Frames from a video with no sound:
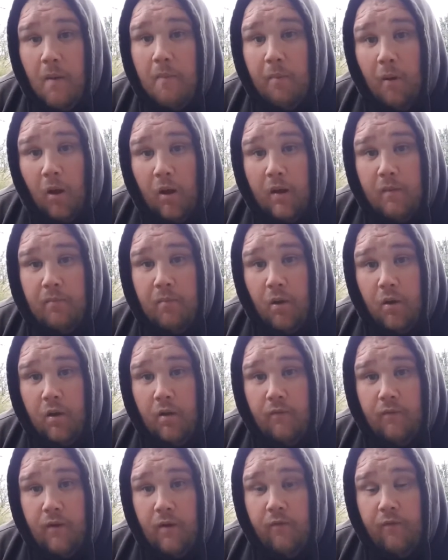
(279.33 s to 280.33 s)
a blogging
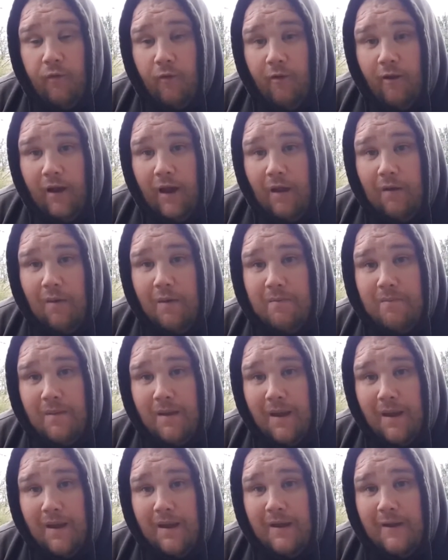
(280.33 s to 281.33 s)
point of view, for allowing
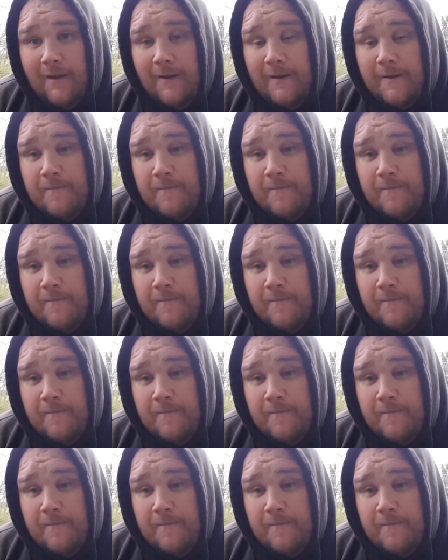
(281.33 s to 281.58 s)
me